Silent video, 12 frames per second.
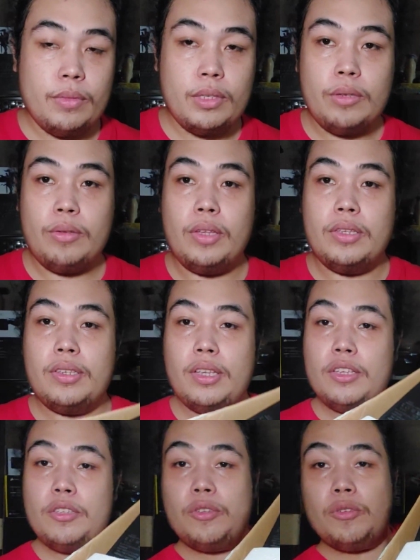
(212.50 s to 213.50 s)
So this
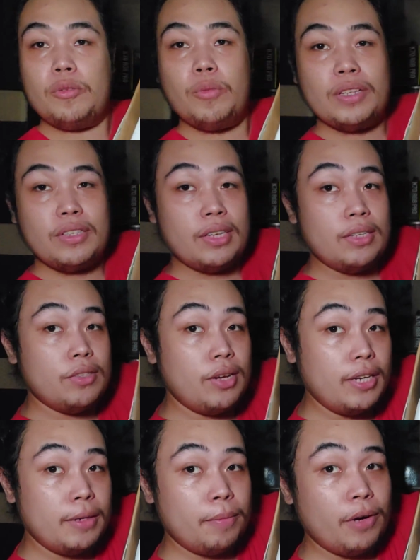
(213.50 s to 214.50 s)
is what's
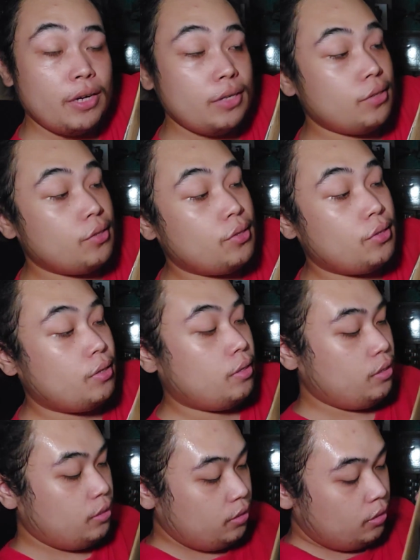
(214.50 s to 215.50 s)
inside the box.
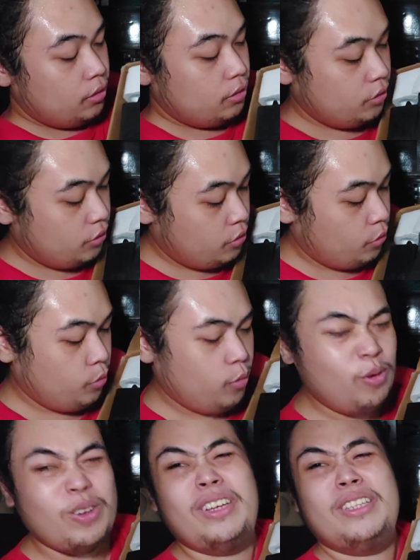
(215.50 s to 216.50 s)

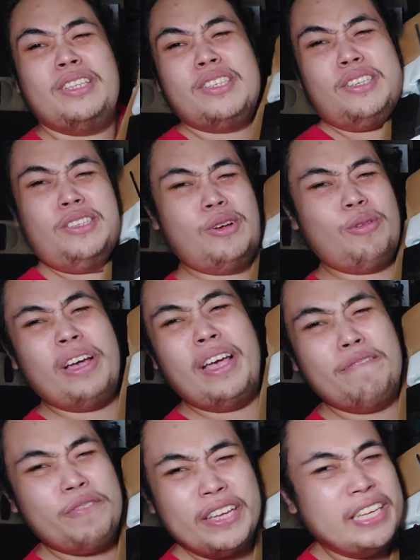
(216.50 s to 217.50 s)
So this is so
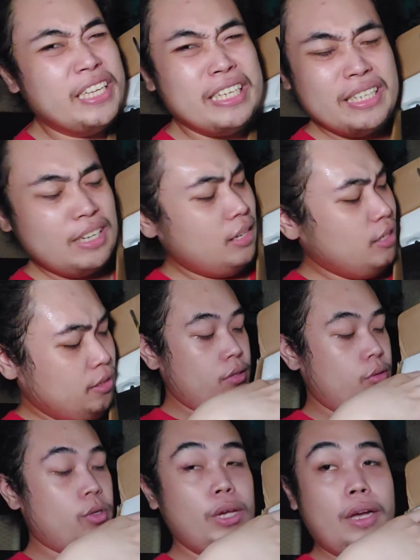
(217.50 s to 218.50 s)
heavy. So
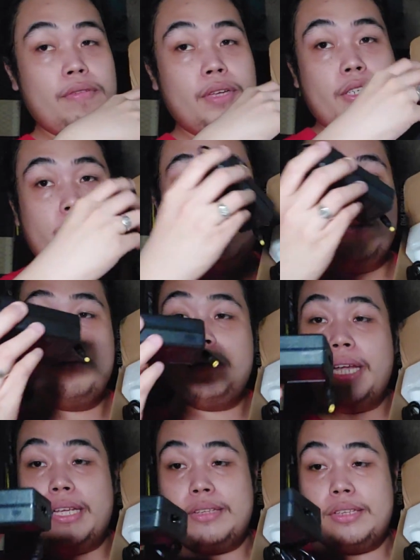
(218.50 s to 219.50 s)
you have here your
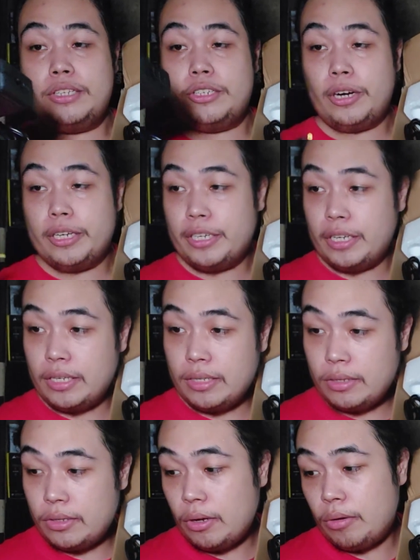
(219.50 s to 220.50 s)
AC charging.
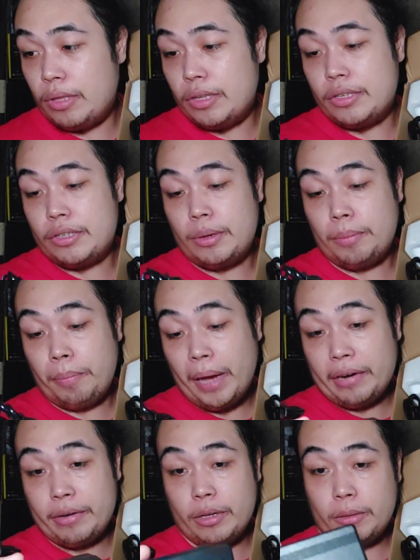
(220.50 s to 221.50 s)
So this is a
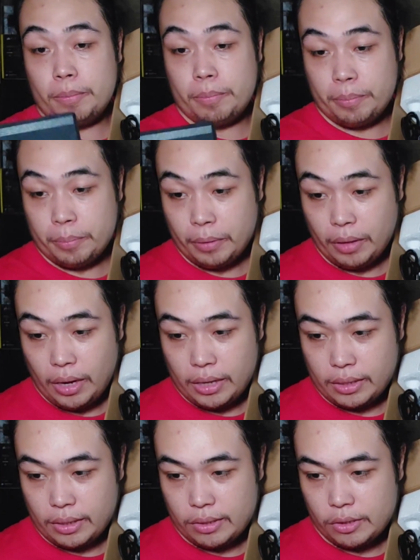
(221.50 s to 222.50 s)
barrel
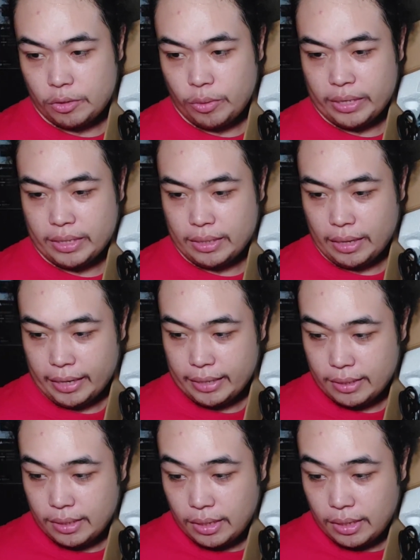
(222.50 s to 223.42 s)
plug. This is quite light.